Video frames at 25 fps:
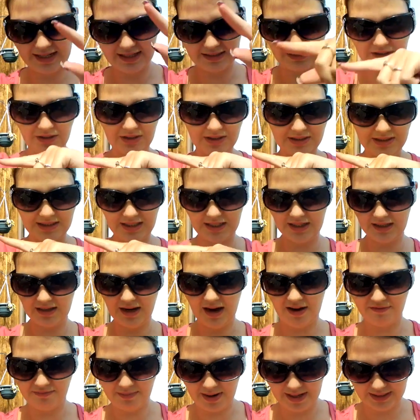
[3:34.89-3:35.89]
as you can see,
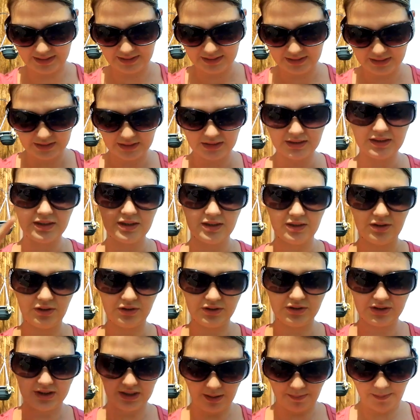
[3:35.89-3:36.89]
up my,
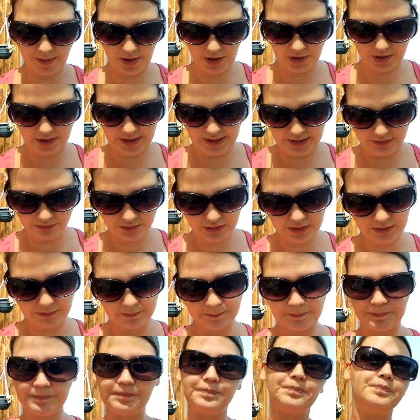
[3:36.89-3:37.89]
looks like a barn house.
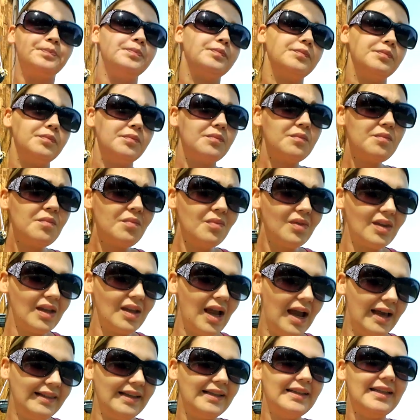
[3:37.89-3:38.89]

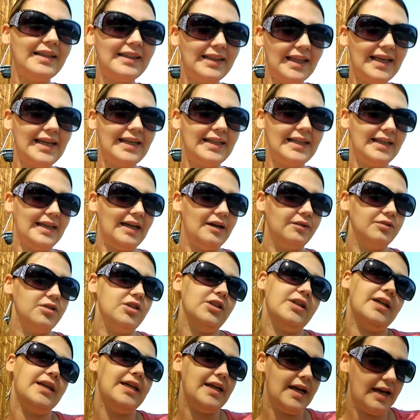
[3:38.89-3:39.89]
And then the lady, I was
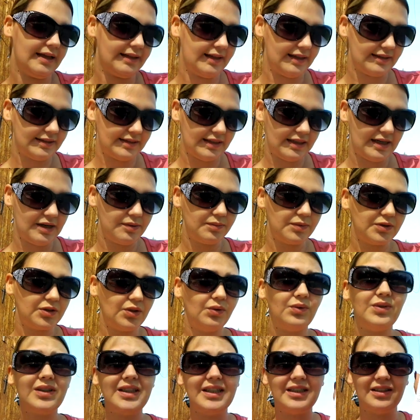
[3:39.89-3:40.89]
looking at this, and it was
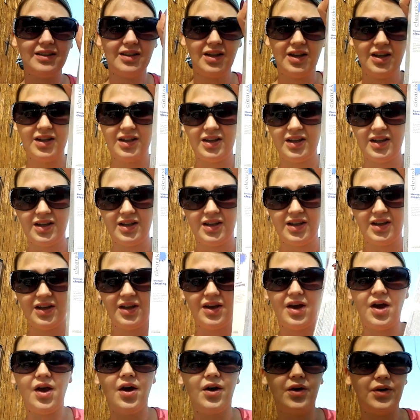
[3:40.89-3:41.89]
only
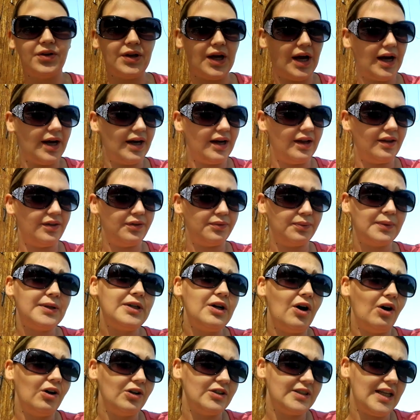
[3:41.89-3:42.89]

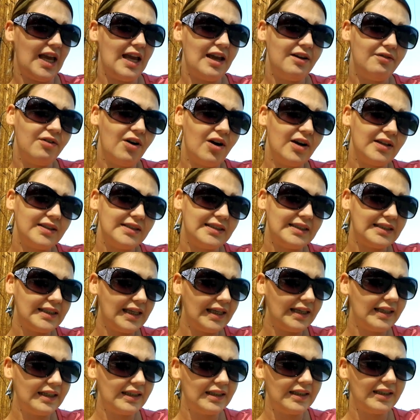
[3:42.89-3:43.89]
$3, Avon
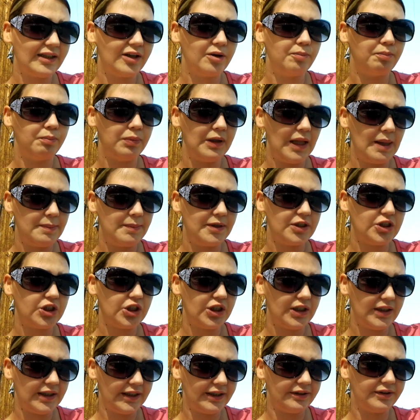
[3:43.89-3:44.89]
Skin Clear Blemish
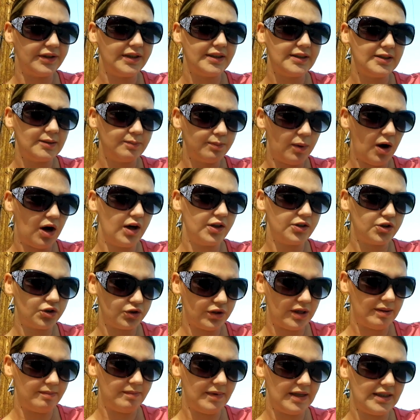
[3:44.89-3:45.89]
Clearing Spot
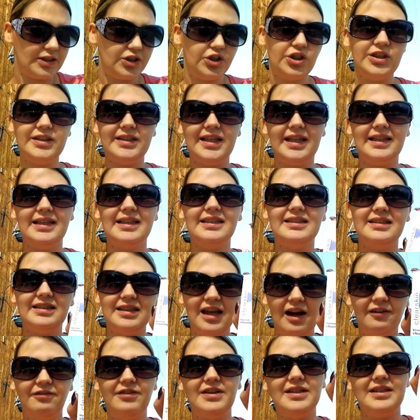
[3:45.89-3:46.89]
Treatment. She said this
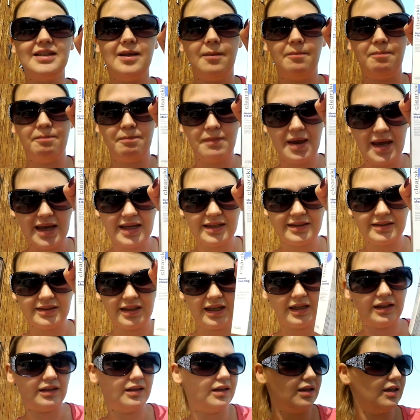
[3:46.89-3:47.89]
stuff is
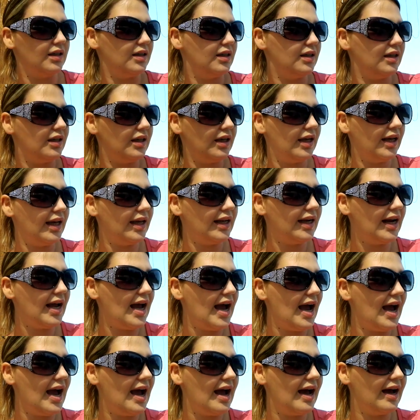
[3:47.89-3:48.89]
amazing. It
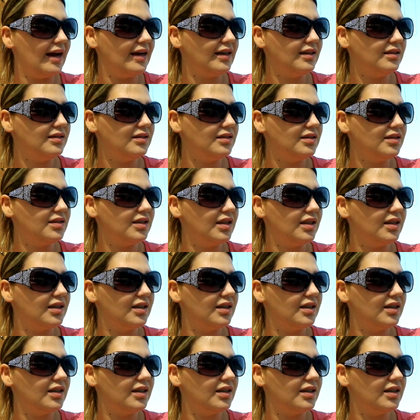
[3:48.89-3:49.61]
has